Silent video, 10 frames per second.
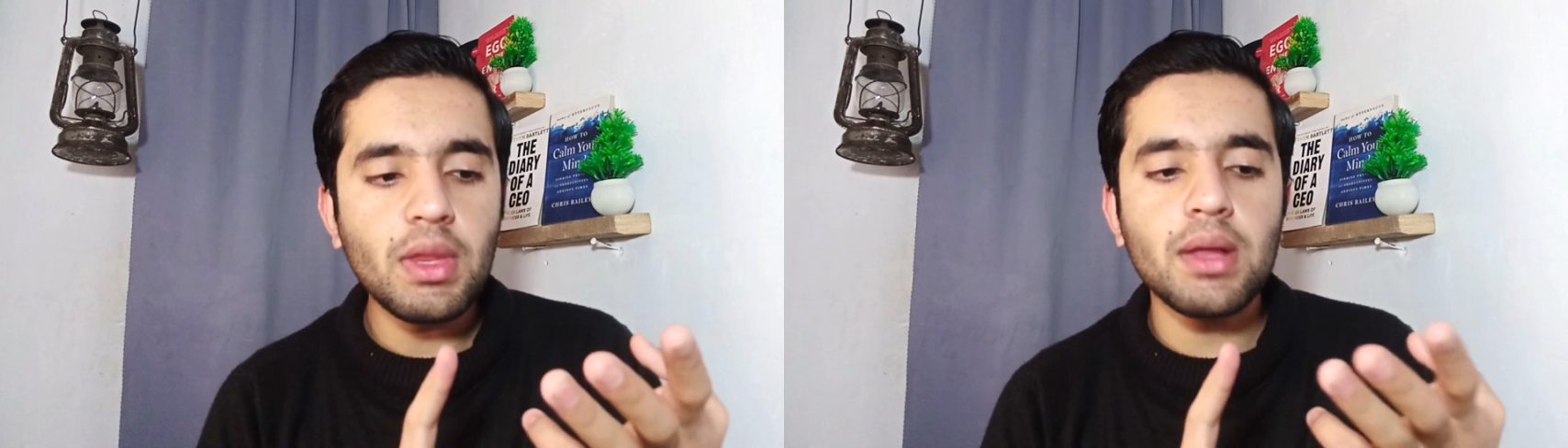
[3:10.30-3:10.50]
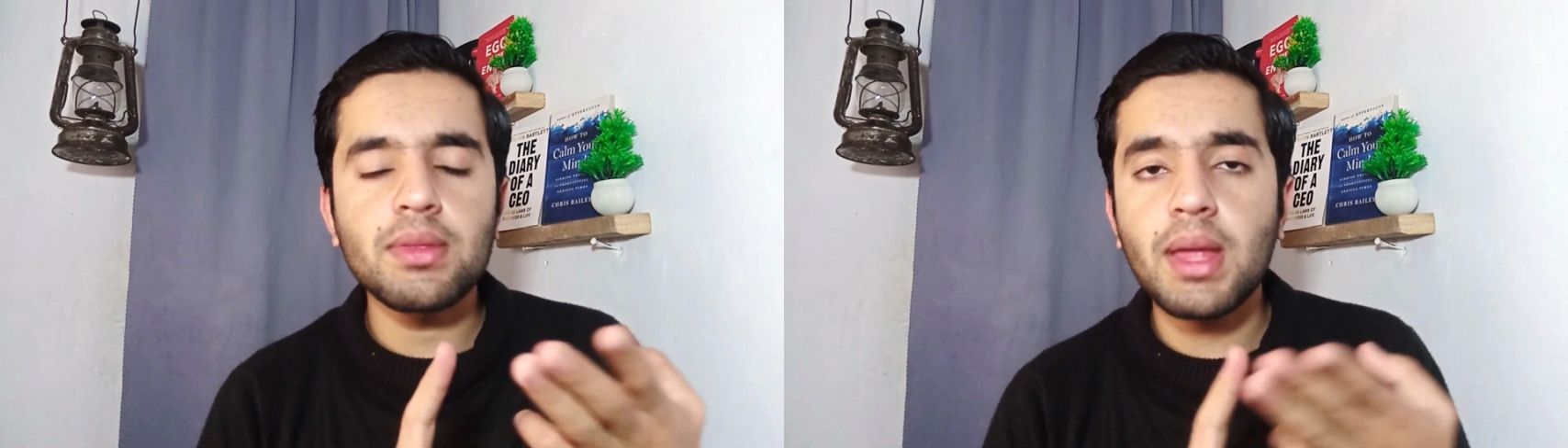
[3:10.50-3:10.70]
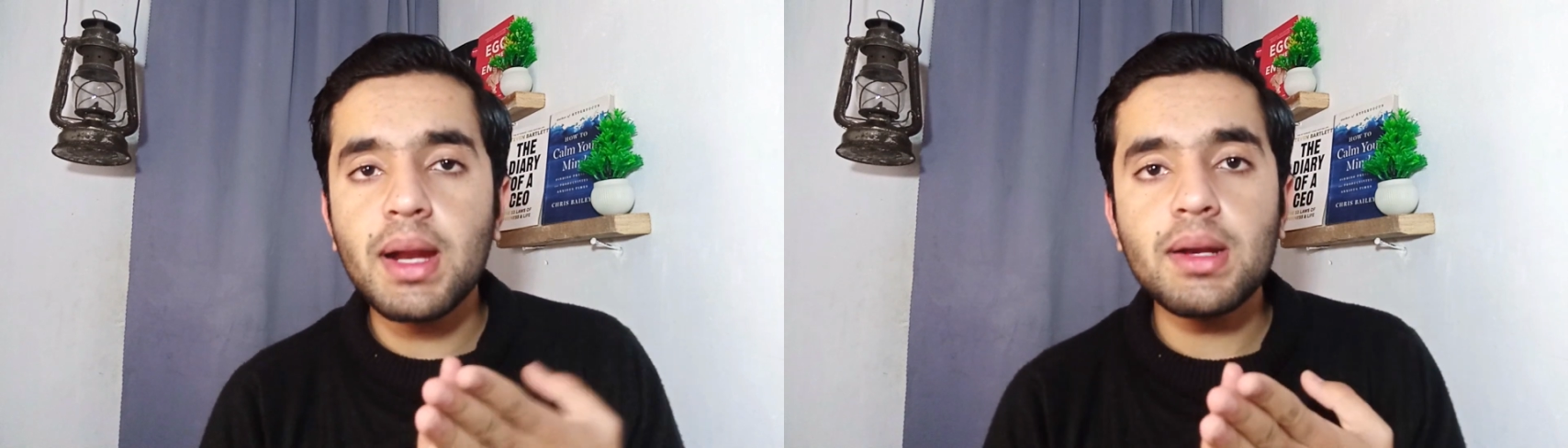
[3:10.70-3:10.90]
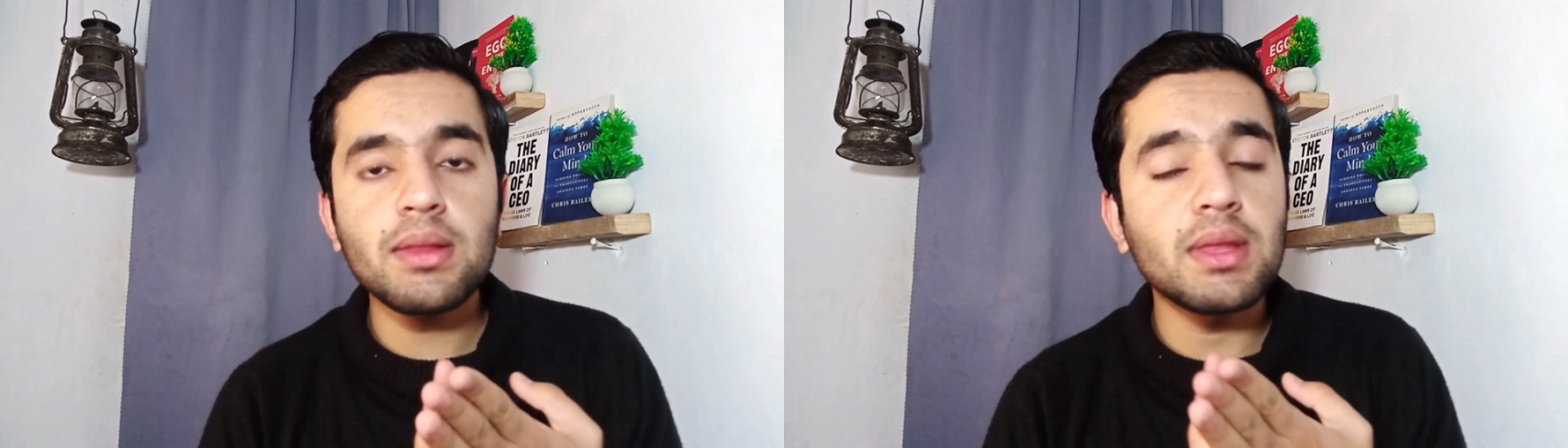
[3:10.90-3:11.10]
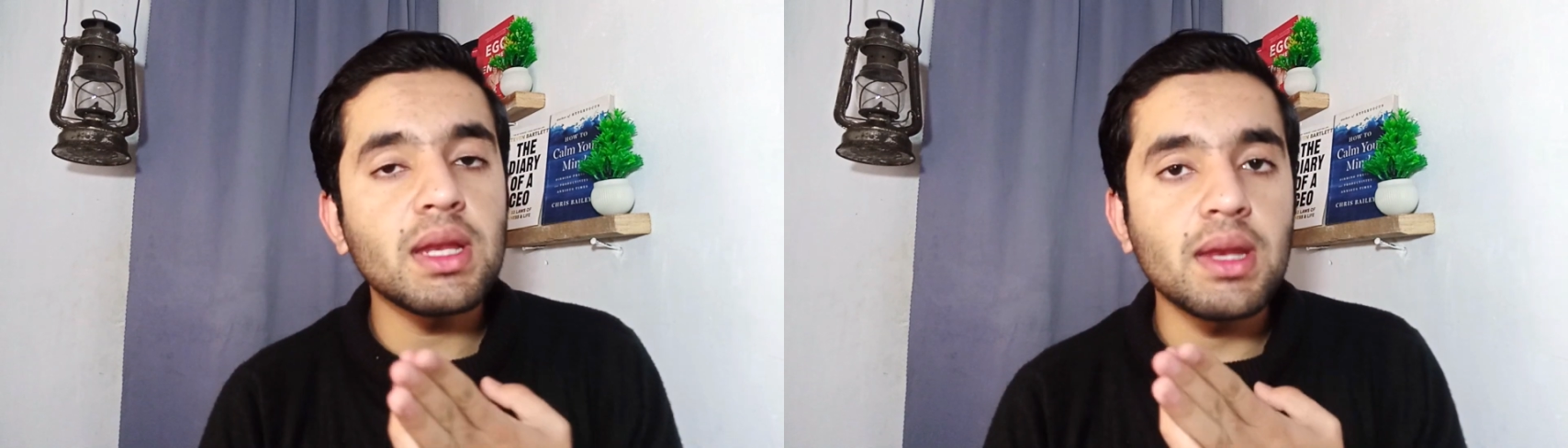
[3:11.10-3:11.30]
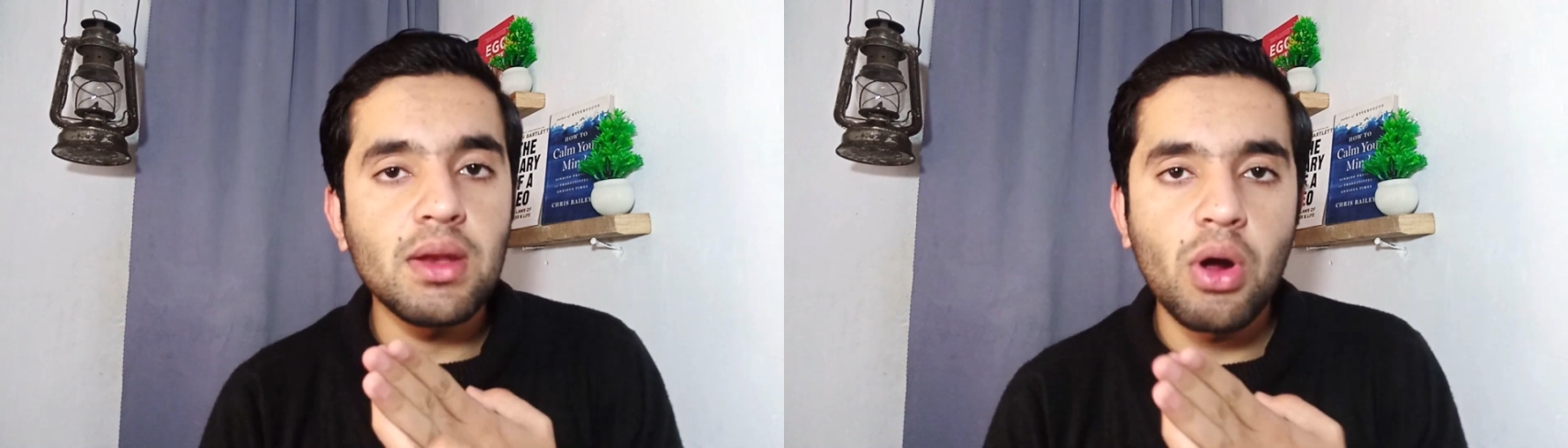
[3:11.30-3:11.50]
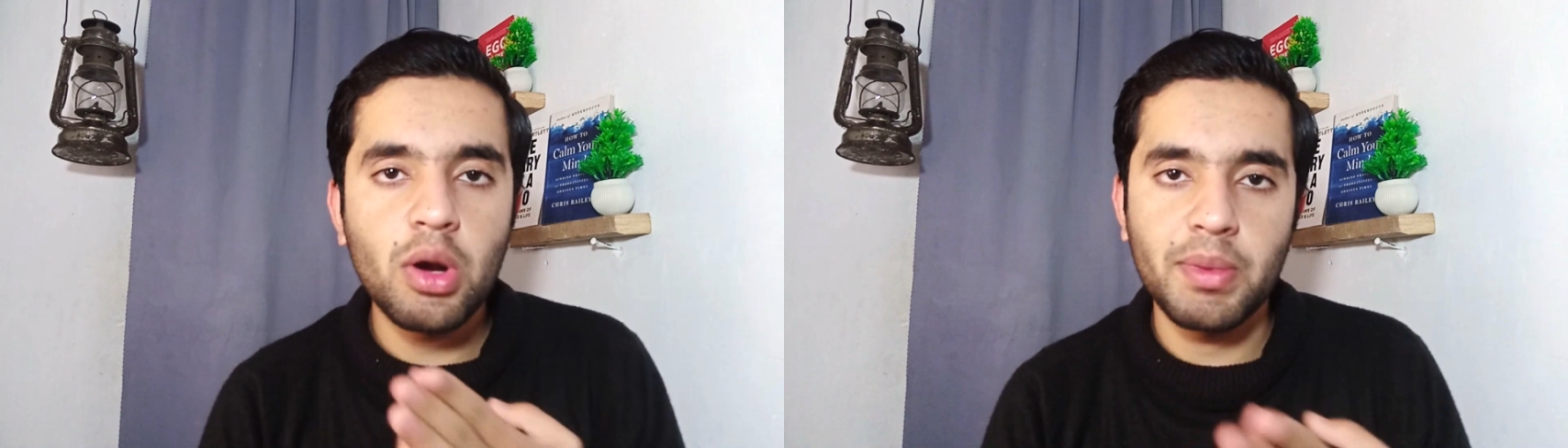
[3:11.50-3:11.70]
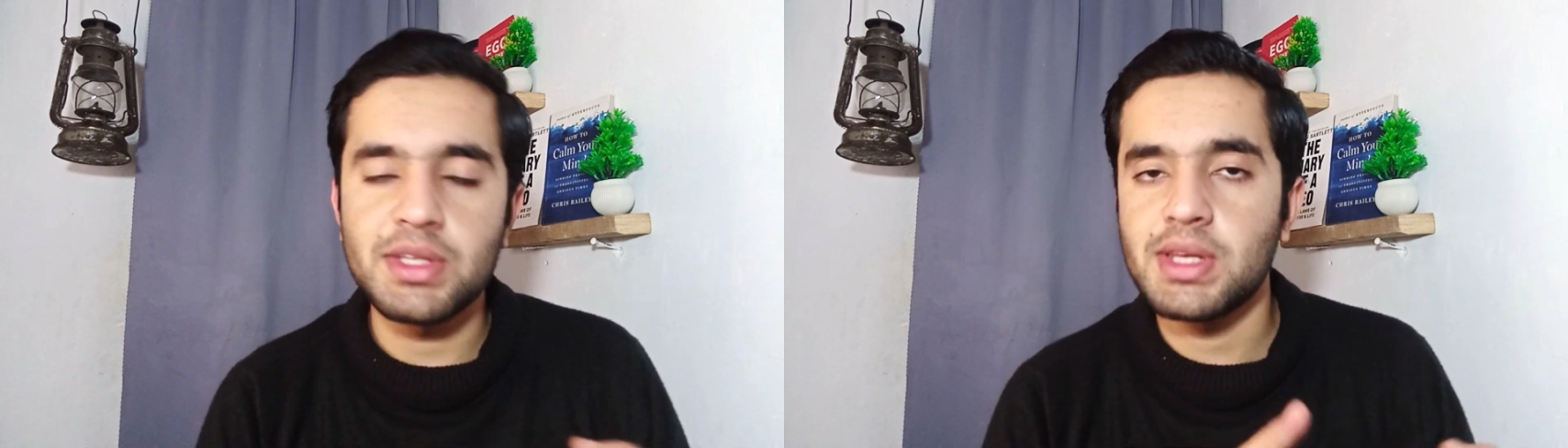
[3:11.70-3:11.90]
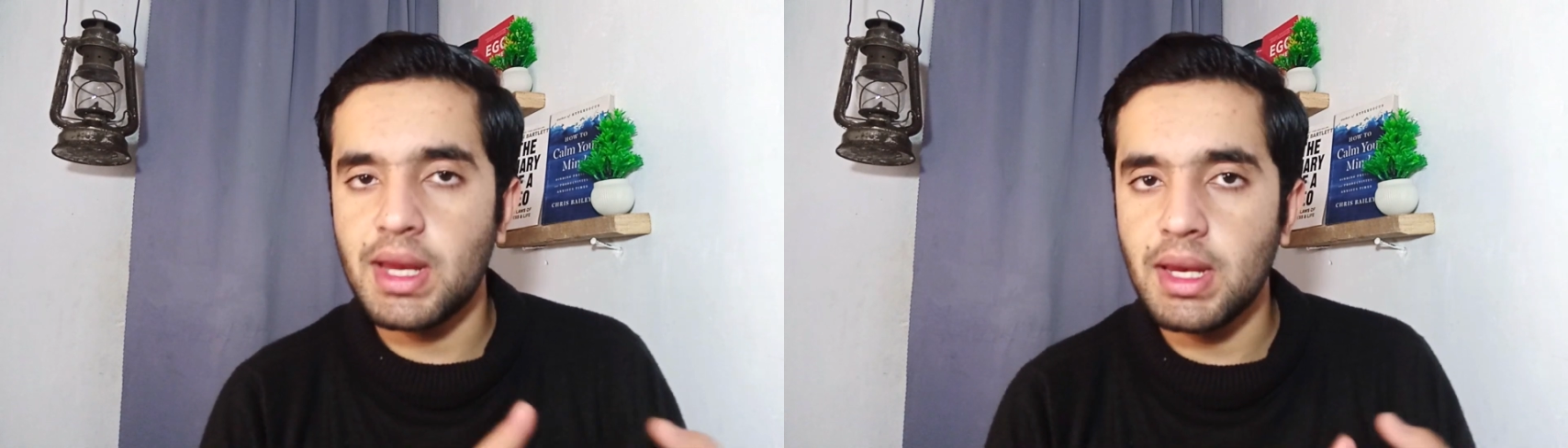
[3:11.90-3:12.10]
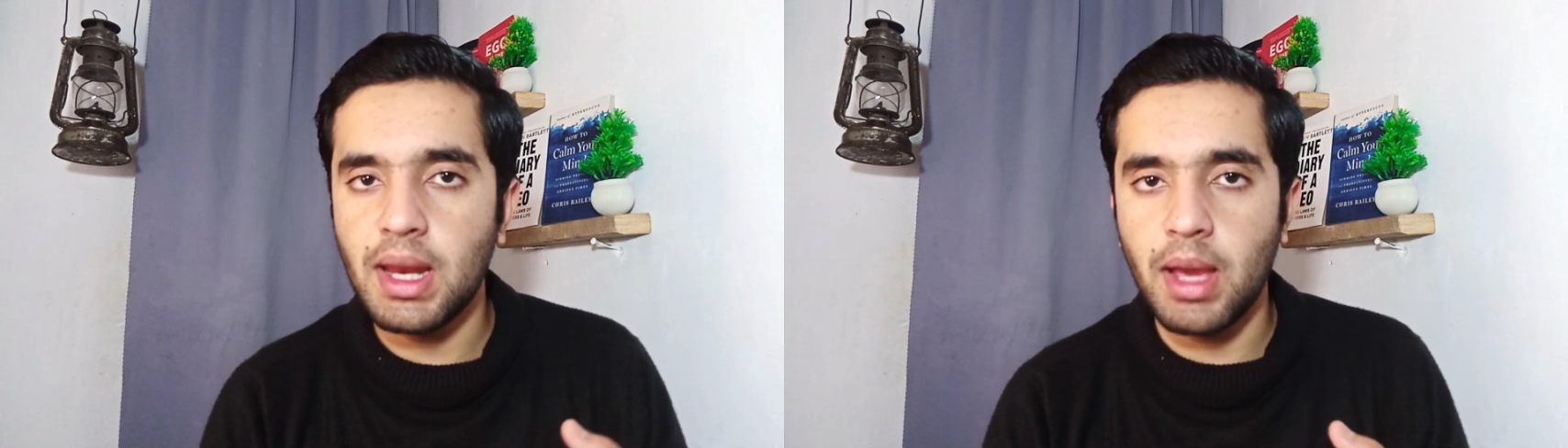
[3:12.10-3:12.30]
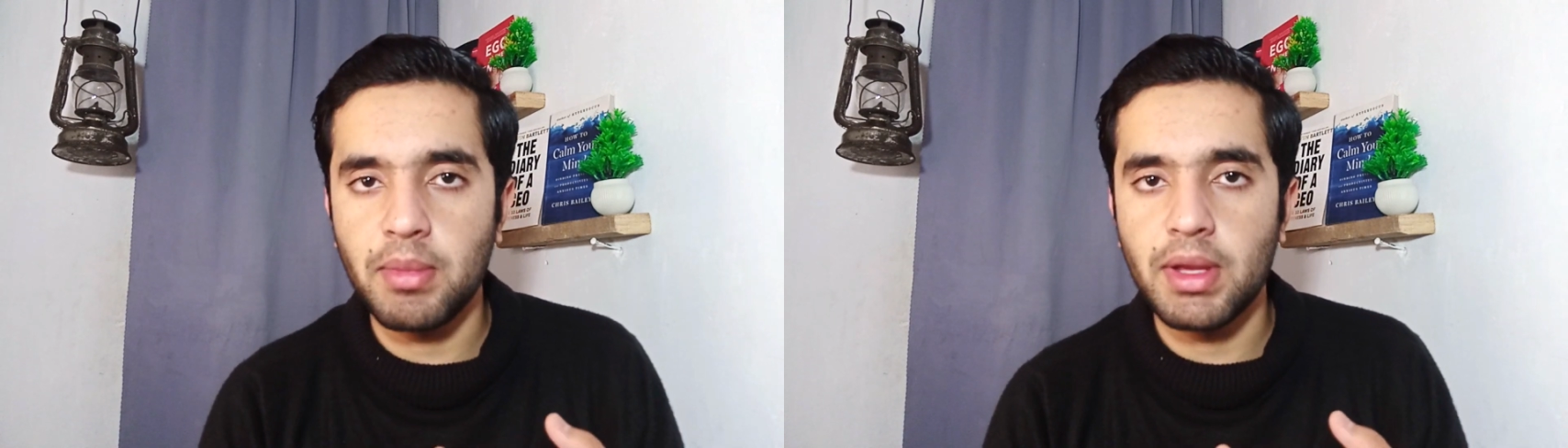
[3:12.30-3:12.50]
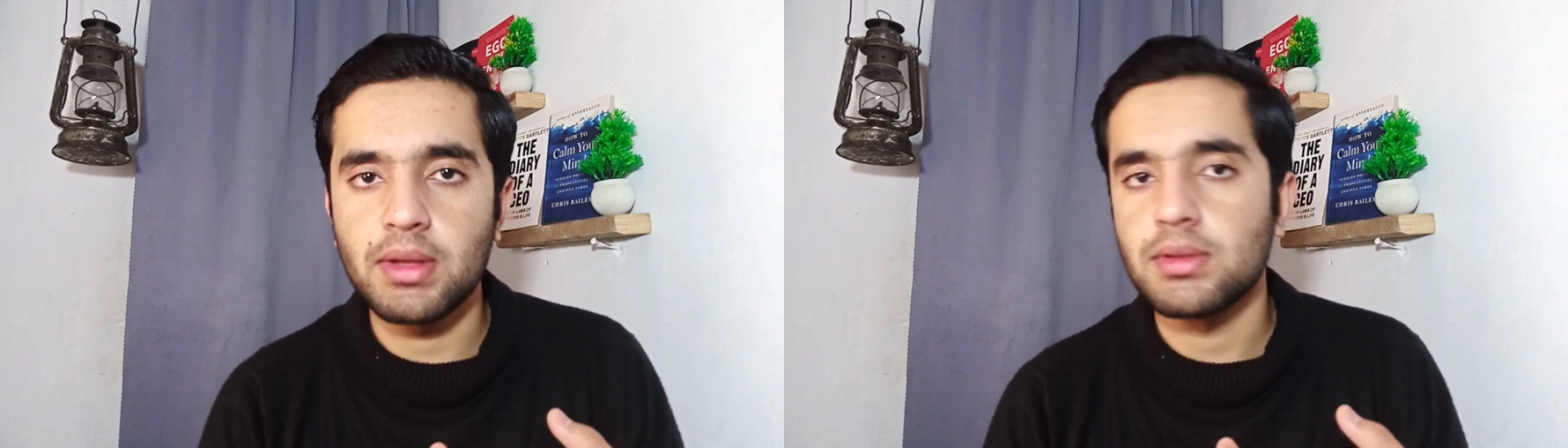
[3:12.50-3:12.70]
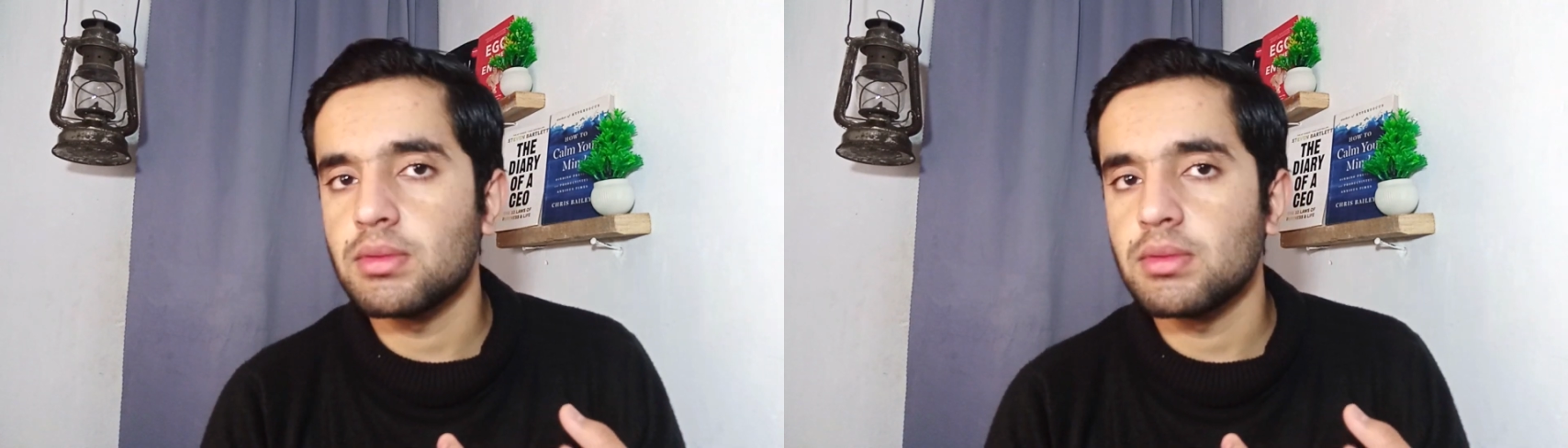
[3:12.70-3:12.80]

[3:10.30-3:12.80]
that they did not mention any timing.